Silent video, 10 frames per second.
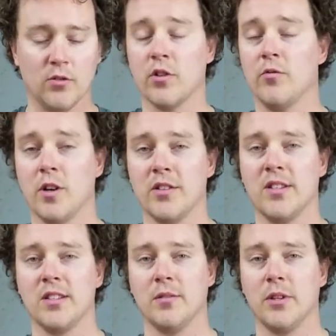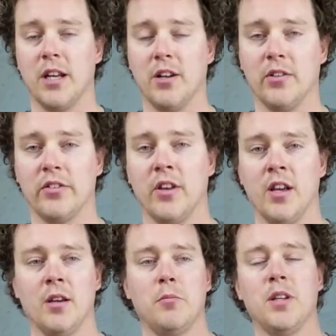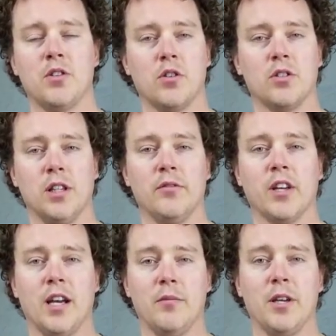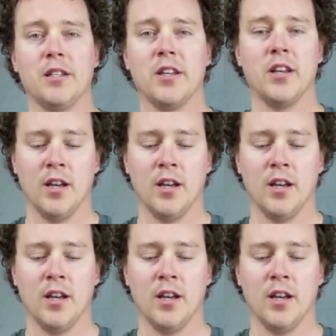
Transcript: or you want to see something else, be sure to leave a comment.